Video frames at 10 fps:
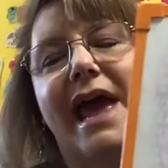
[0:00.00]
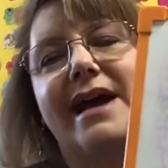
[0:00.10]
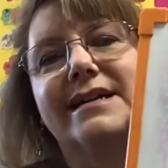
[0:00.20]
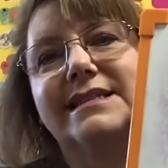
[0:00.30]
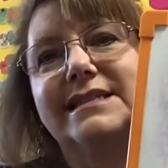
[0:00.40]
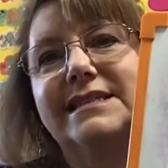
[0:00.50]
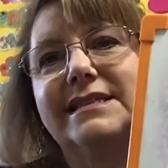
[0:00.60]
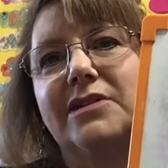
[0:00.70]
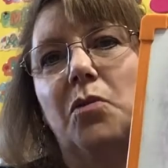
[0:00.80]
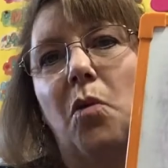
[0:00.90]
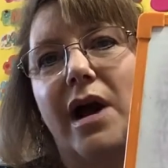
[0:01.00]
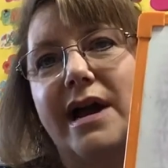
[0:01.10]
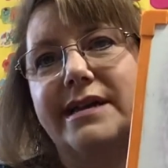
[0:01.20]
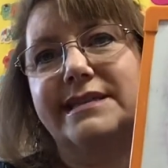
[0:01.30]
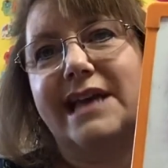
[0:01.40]
X's and
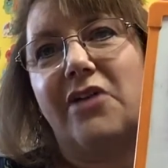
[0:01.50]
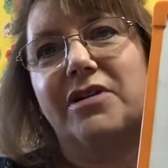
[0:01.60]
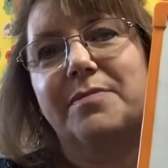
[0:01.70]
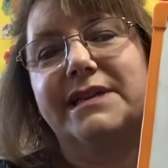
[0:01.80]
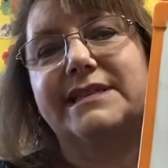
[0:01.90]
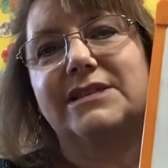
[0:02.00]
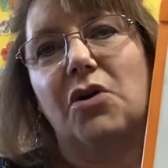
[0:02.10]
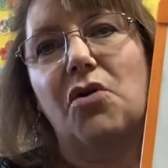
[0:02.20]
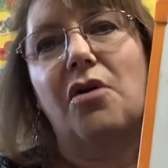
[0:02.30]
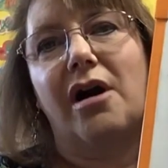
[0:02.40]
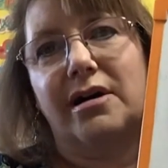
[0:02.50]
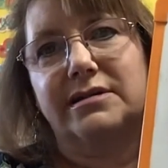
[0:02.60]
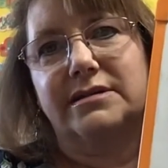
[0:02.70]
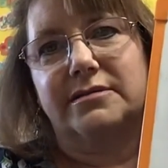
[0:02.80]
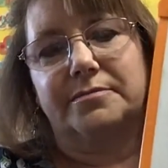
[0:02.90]
Y's. That would be so
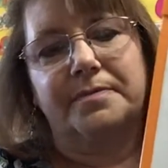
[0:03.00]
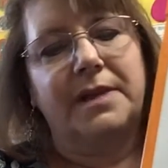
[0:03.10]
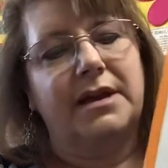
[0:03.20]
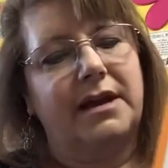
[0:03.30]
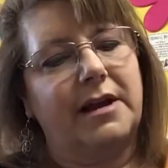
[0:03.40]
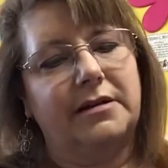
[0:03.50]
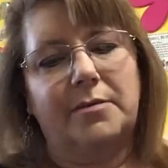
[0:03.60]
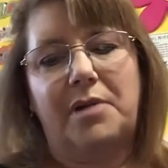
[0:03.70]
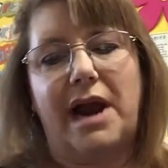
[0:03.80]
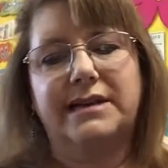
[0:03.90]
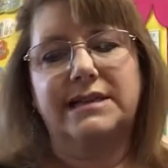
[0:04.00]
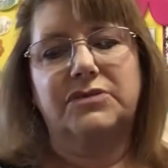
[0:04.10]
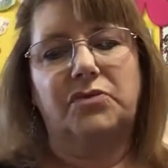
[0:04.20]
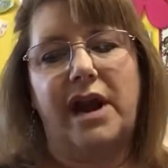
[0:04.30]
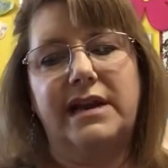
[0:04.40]
awesome. And practice
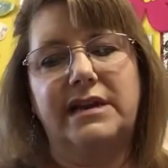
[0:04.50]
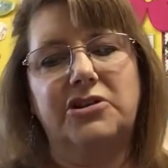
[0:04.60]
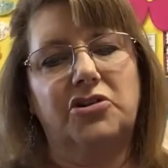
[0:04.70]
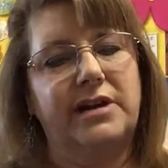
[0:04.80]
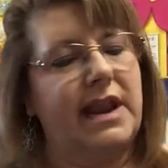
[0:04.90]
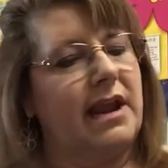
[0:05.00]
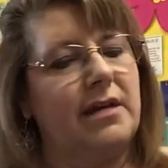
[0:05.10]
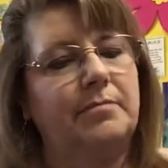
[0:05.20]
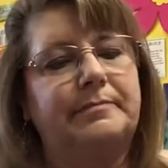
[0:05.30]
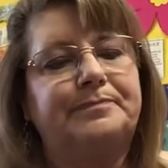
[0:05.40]
writing your name.